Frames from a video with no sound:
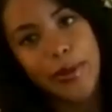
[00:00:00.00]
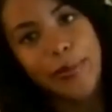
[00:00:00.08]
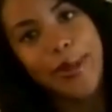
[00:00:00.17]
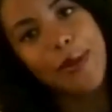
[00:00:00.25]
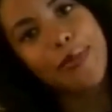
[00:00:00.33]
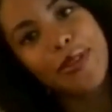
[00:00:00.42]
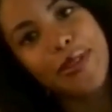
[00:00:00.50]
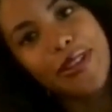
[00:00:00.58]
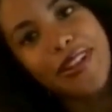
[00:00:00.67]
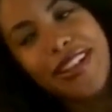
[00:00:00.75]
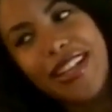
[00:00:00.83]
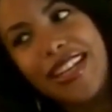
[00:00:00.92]
Pamper,
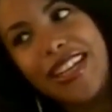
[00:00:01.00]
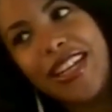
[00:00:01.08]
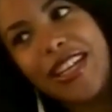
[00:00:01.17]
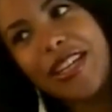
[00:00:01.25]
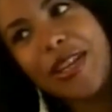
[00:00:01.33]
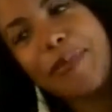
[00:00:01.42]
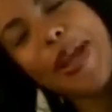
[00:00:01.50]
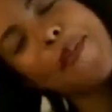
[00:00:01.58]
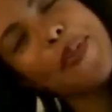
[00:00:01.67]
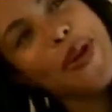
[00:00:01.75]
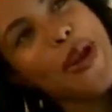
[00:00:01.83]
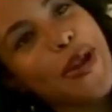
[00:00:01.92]
uh,
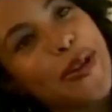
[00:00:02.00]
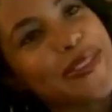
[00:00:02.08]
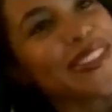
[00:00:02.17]
pamper her.